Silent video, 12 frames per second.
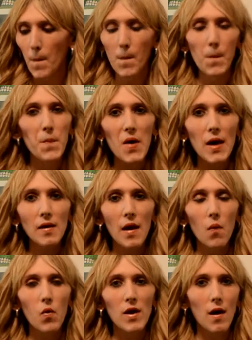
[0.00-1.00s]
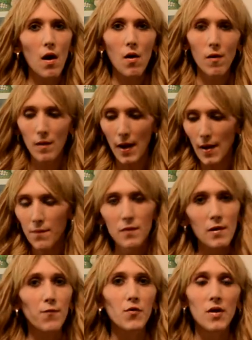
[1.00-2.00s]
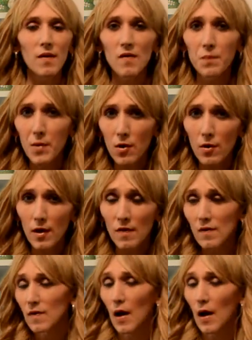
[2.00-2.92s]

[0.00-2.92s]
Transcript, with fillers: But we all have different experiences.